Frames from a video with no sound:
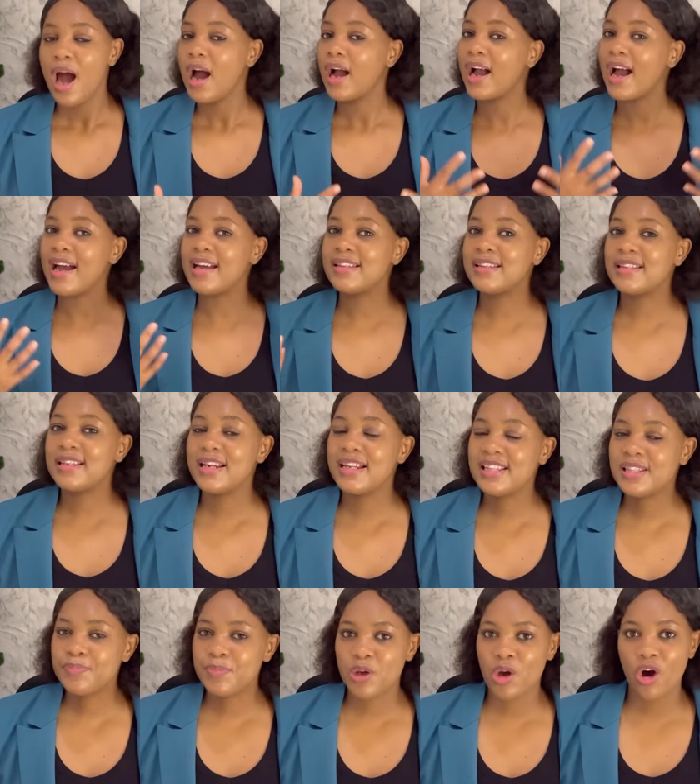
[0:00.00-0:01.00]
Guys,
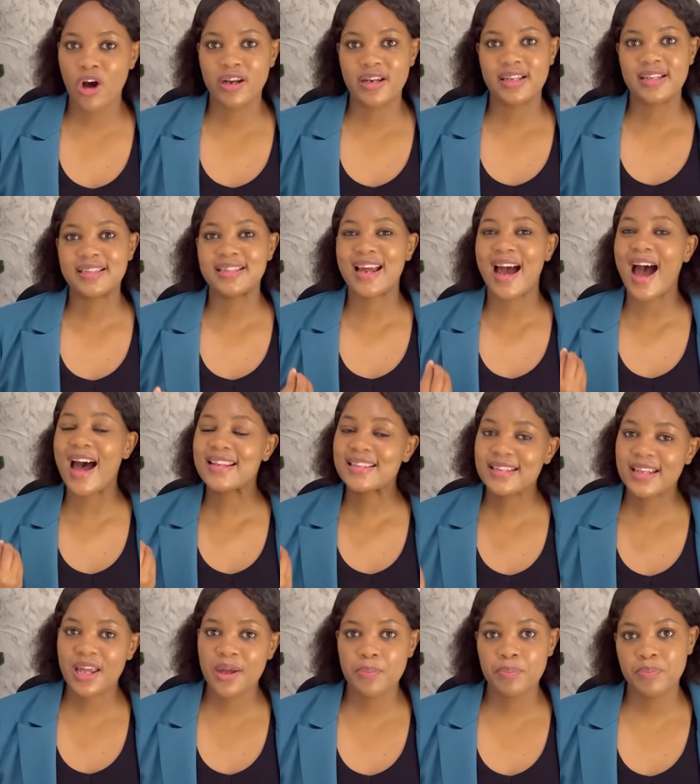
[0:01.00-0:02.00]
let's be honest.
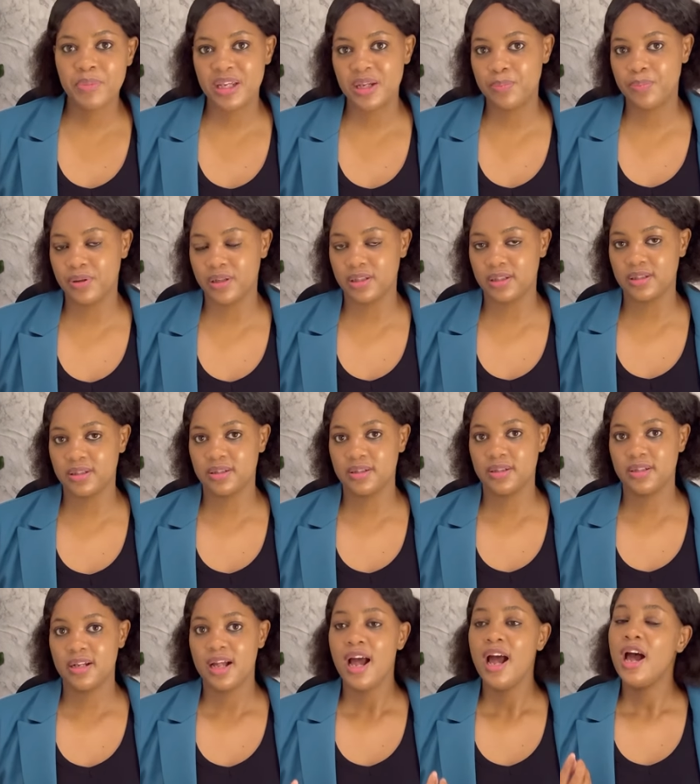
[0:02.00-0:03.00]
Asking people,
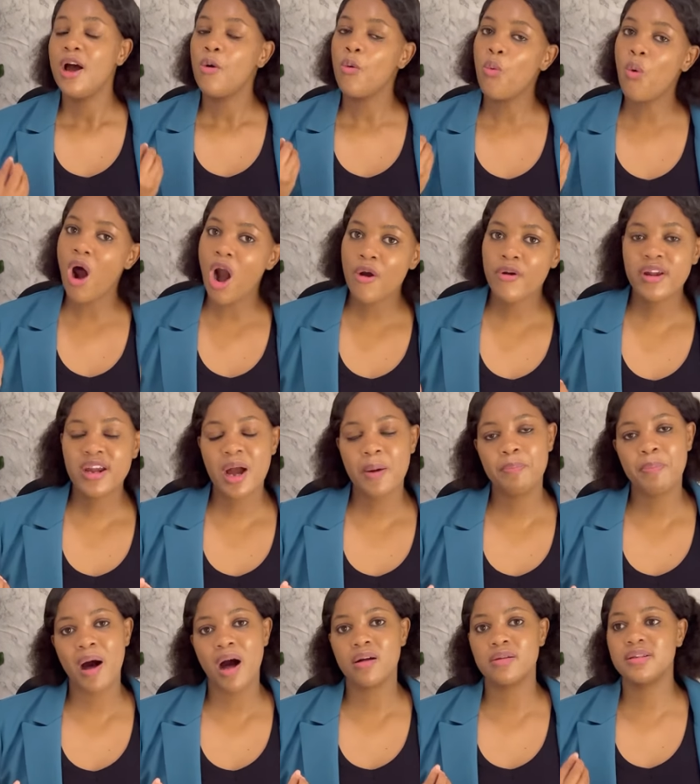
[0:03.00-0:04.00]
worrying
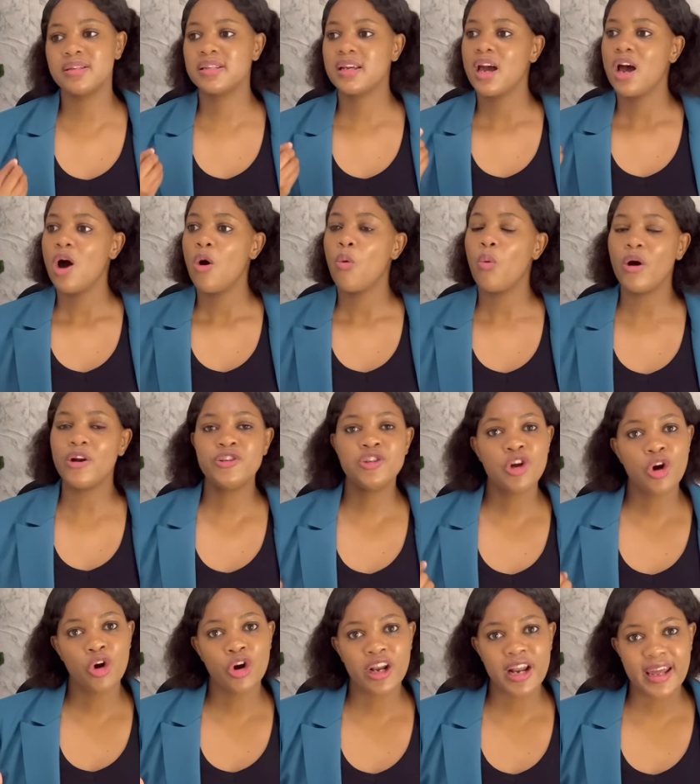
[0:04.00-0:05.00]
about what
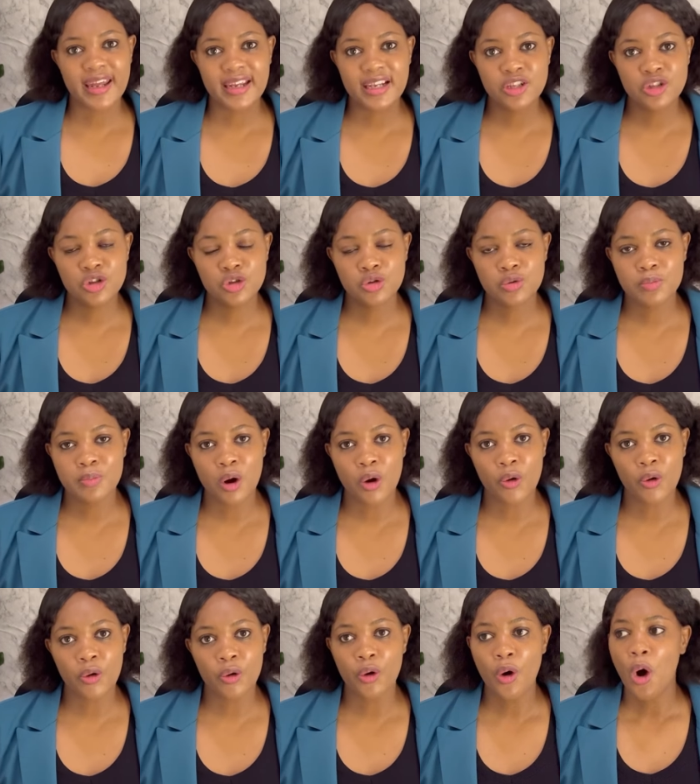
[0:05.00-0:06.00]
you're gonna eat
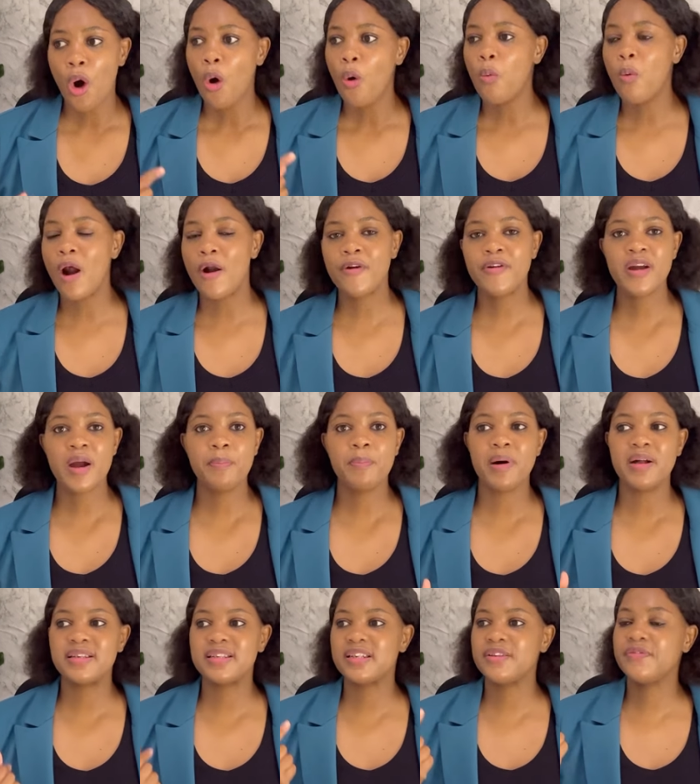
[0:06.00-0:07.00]
tomorrow, worrying
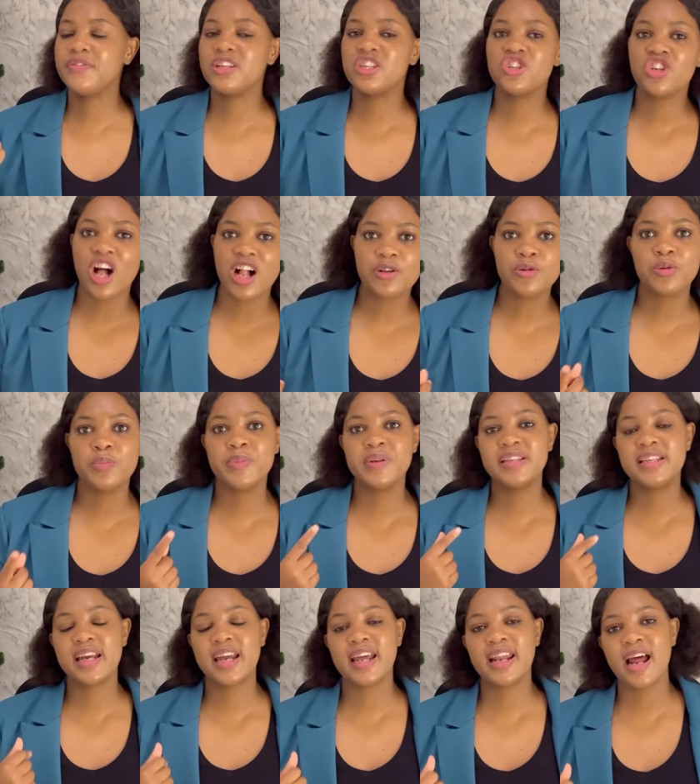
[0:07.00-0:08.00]
about if the child will be
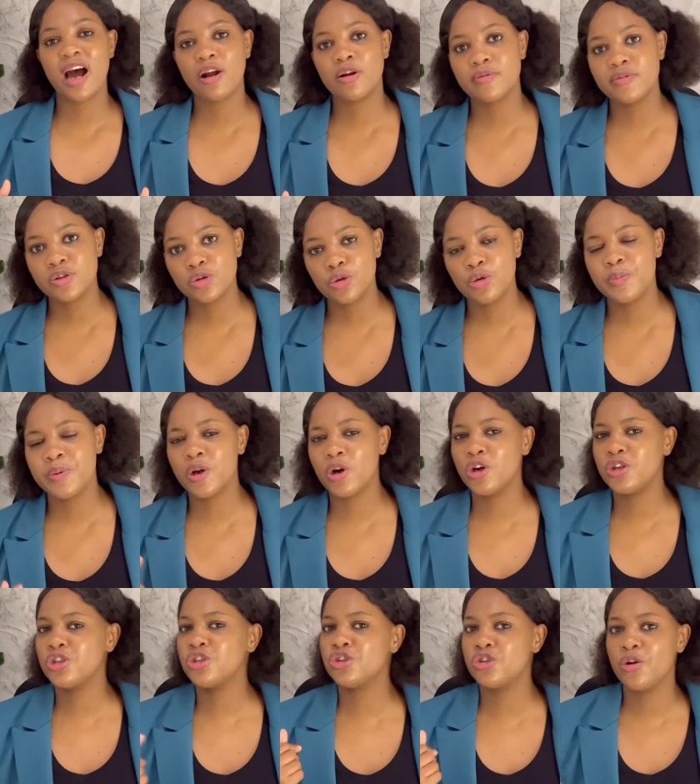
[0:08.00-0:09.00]
taken out of school
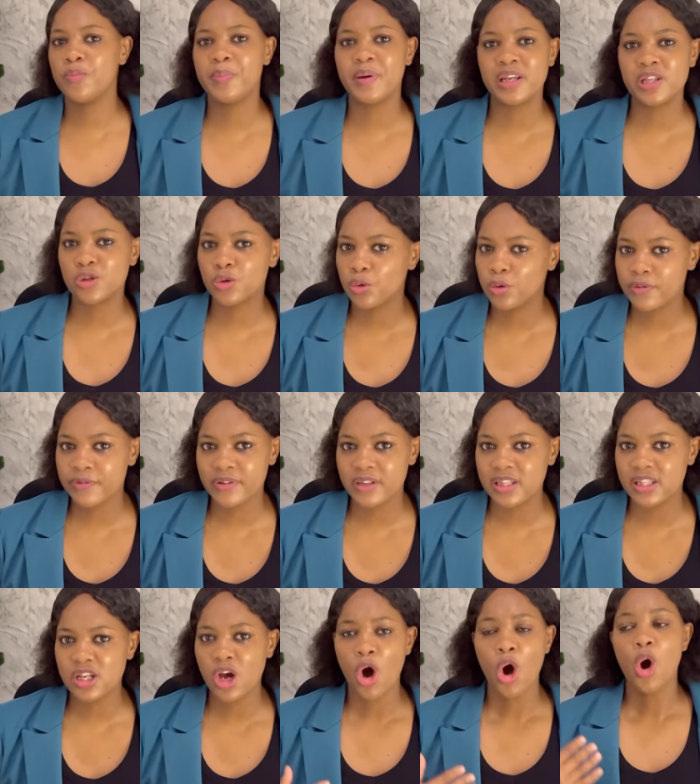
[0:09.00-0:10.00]
because you do not pay school
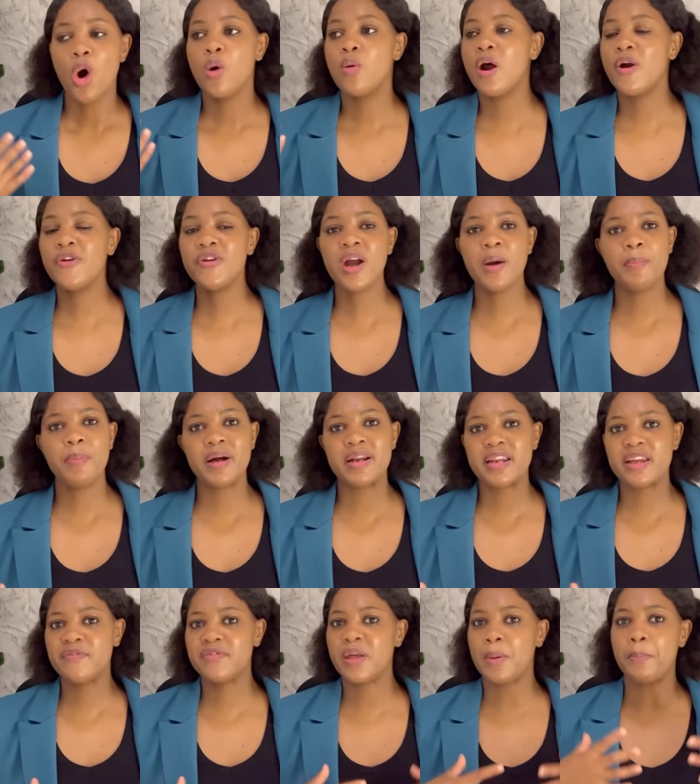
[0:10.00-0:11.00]
fees, worrying about
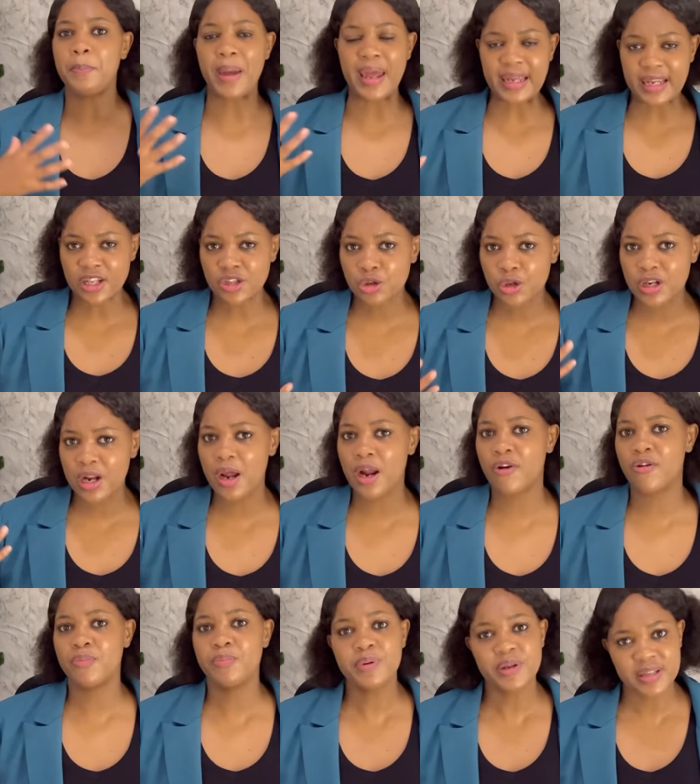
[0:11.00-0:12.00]
if the bank is gonna
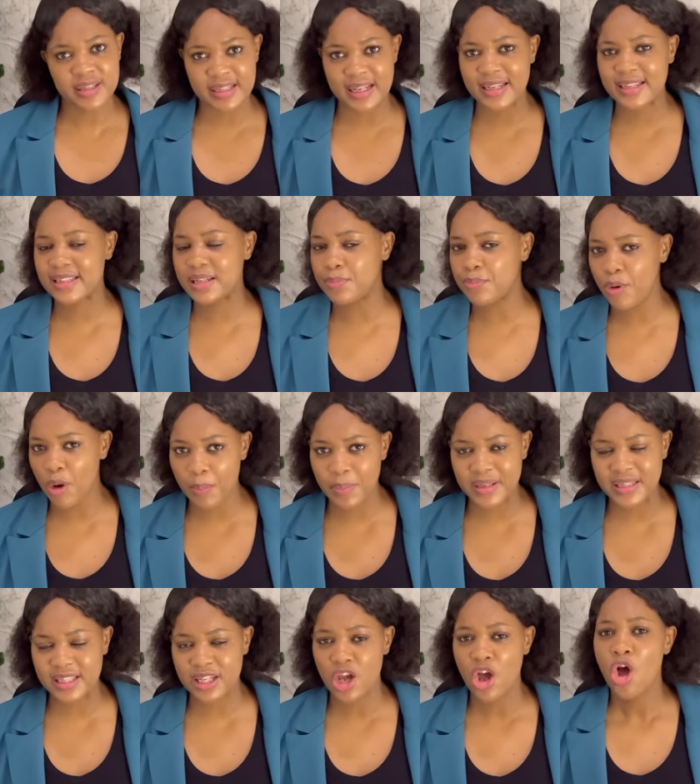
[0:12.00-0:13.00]
repossess the
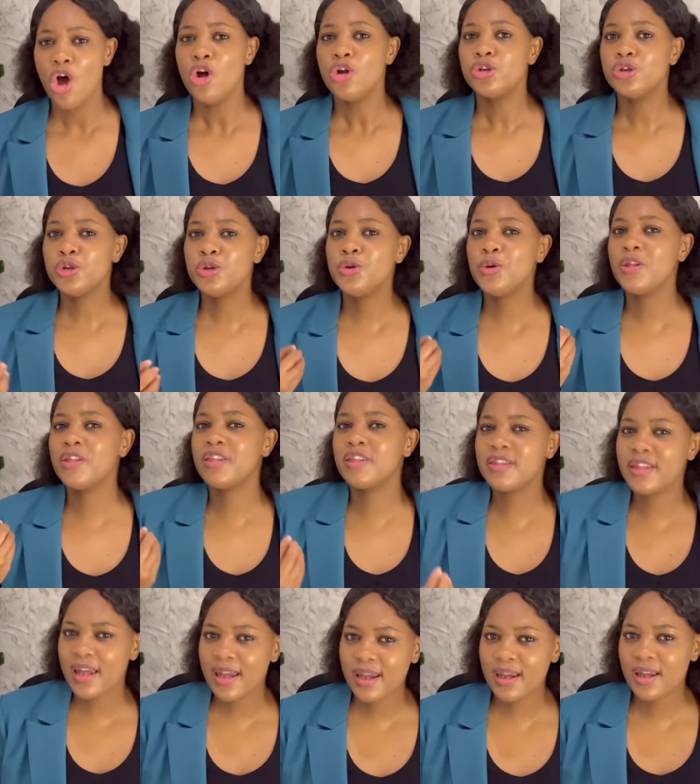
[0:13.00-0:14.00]
property. Do you
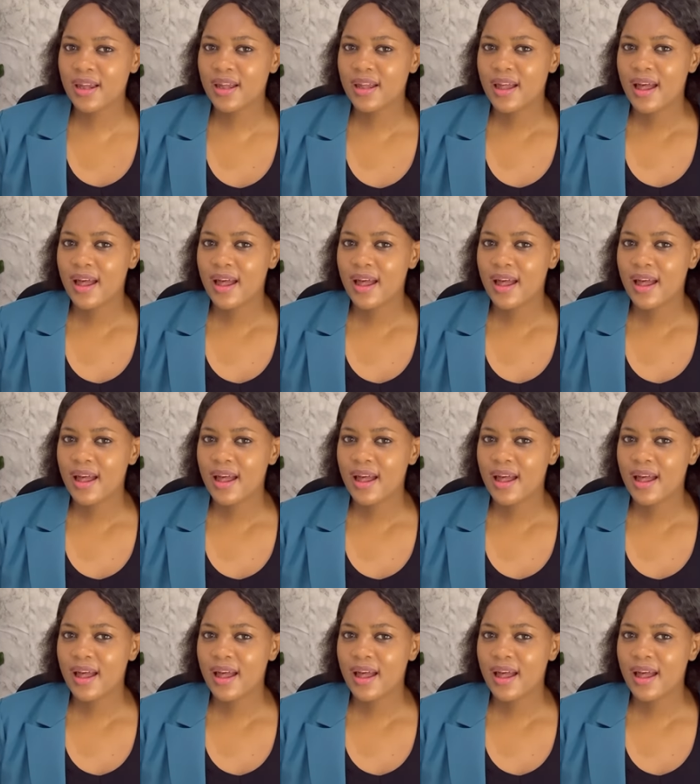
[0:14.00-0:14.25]
think